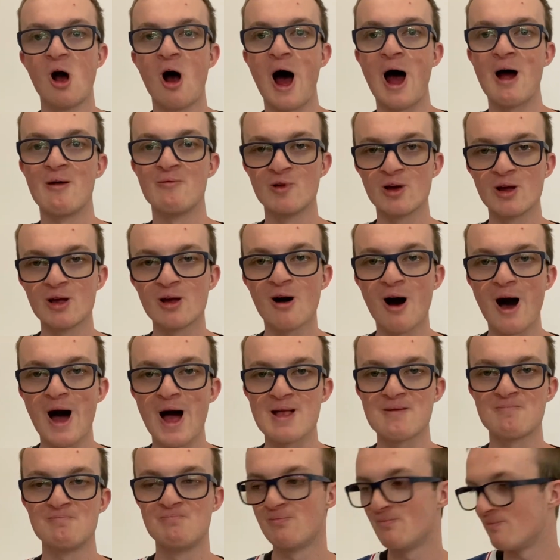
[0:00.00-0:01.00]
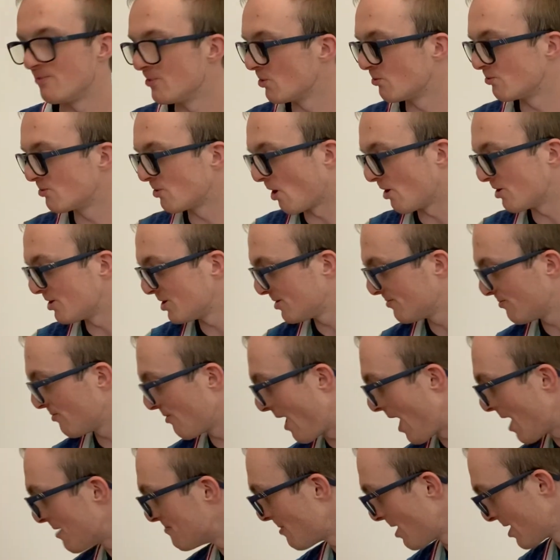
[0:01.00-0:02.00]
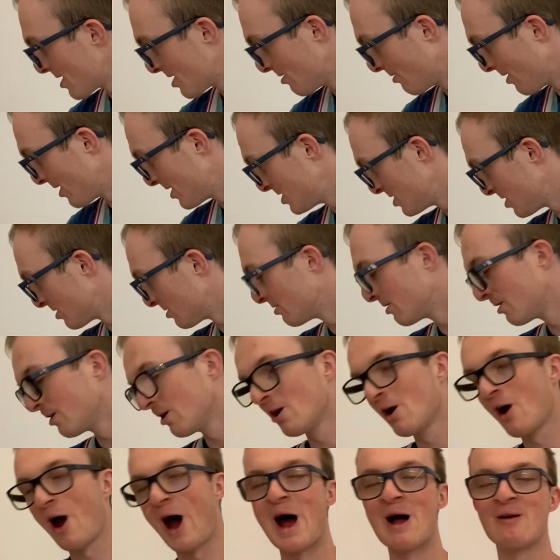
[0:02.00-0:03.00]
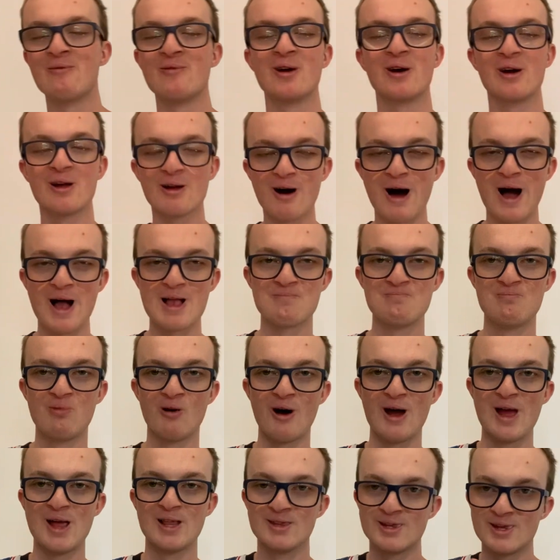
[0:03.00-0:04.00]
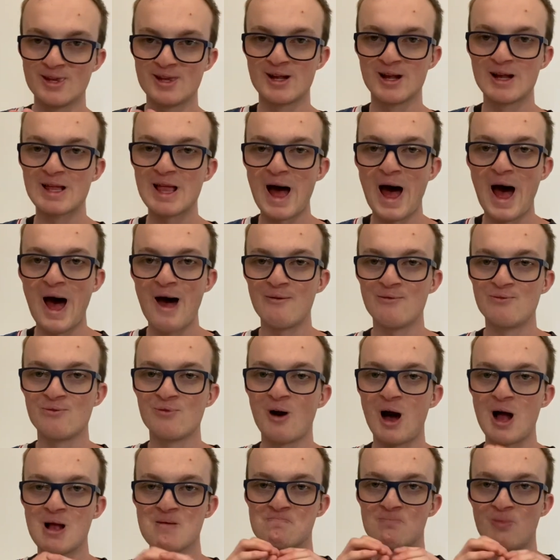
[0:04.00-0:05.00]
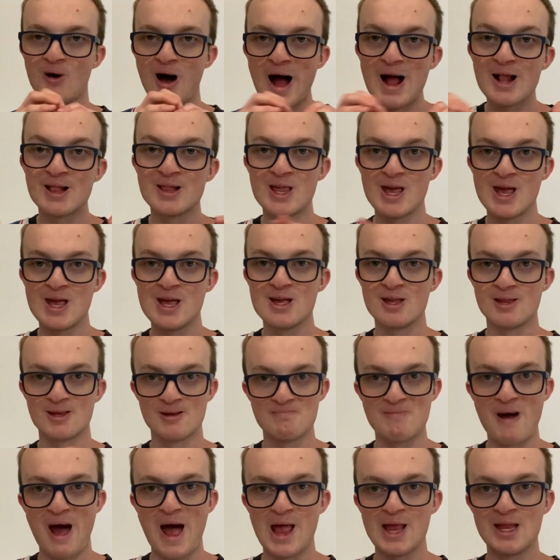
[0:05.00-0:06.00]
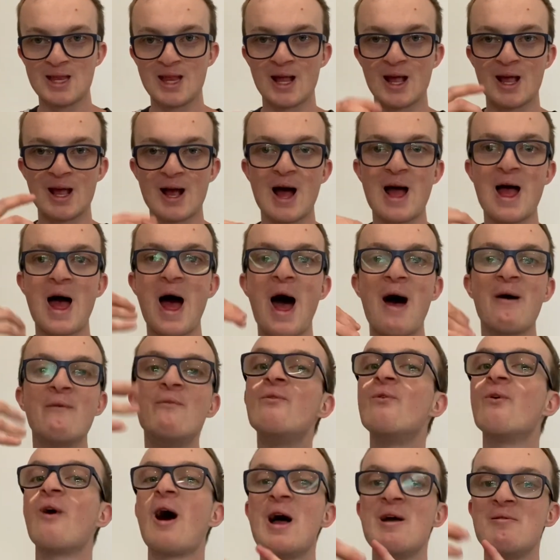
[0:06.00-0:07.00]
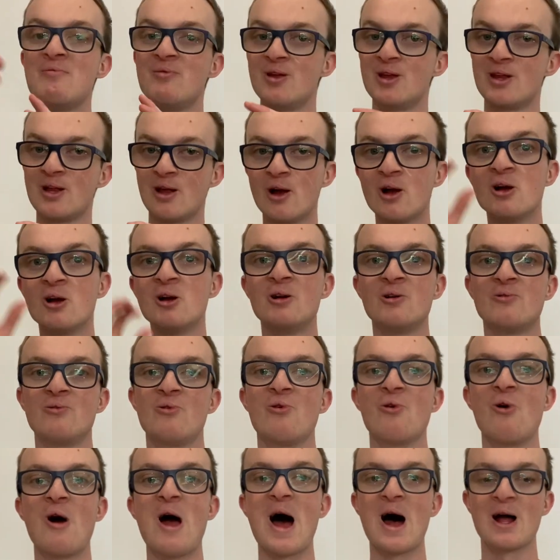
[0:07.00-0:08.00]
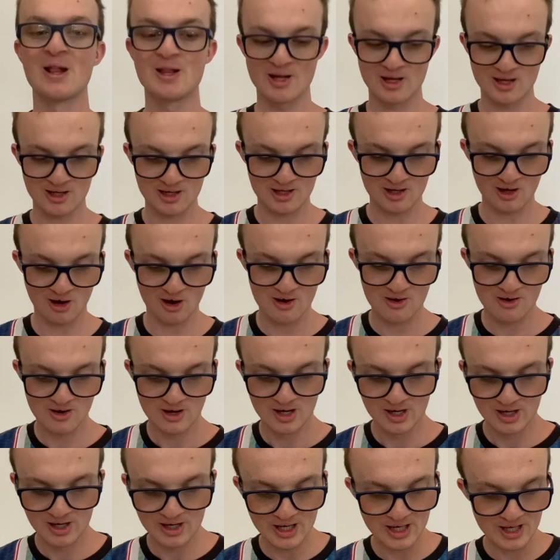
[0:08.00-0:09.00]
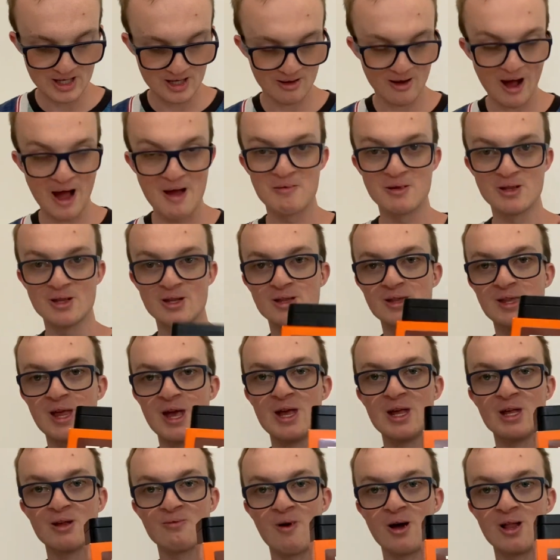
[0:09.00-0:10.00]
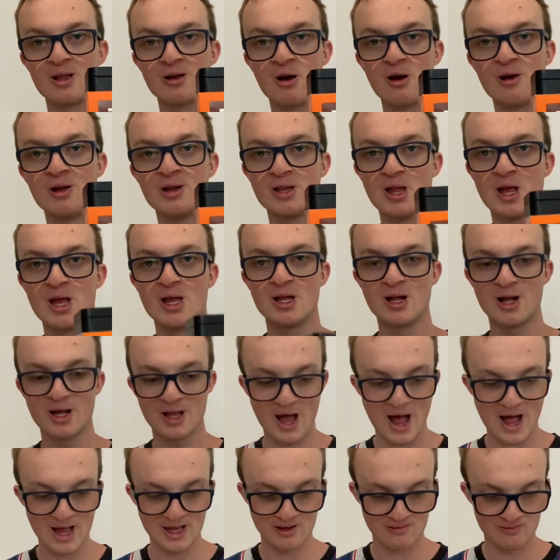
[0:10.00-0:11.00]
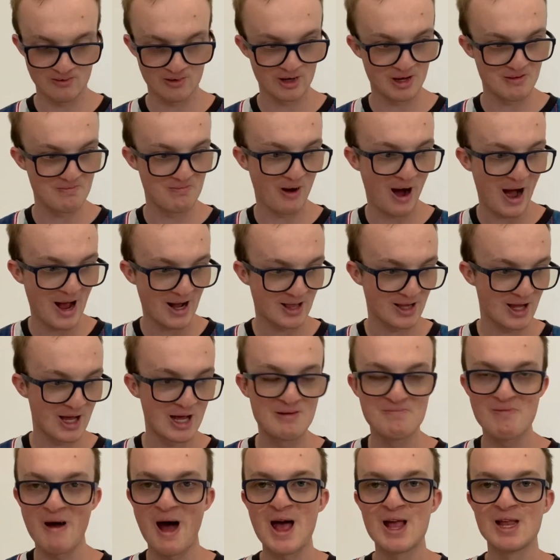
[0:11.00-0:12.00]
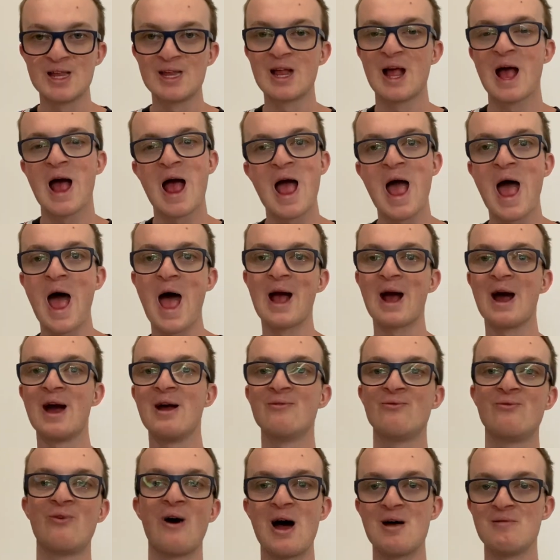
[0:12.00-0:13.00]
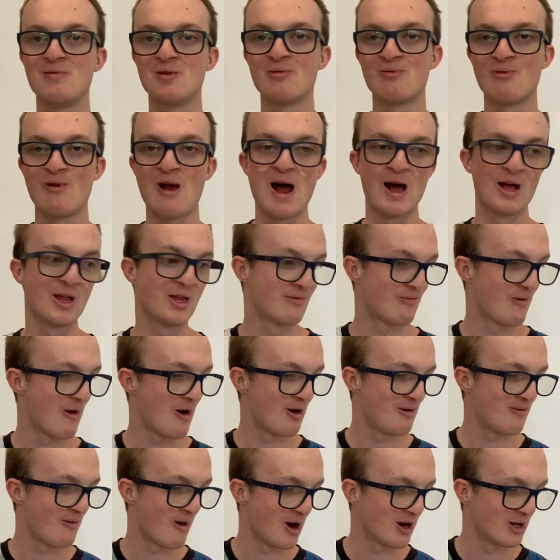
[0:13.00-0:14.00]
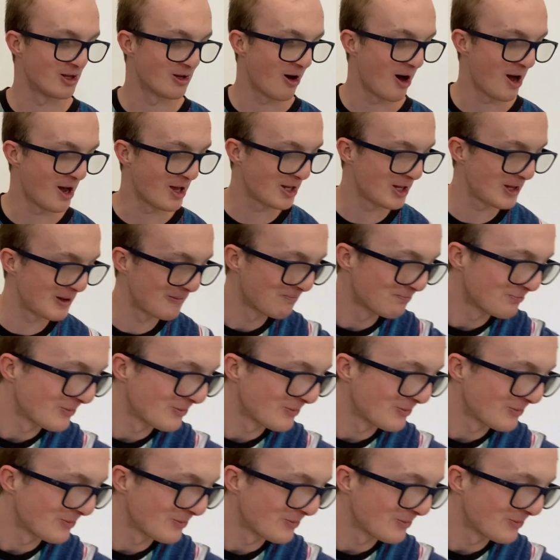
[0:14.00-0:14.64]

I really like, you'll notice throughout my collection, I really like blends that have like black tea as a base and they have flavours throughout it. So this Lamington tea is one of those teas that has a really black tea base and then flavours throughout. It's very nice.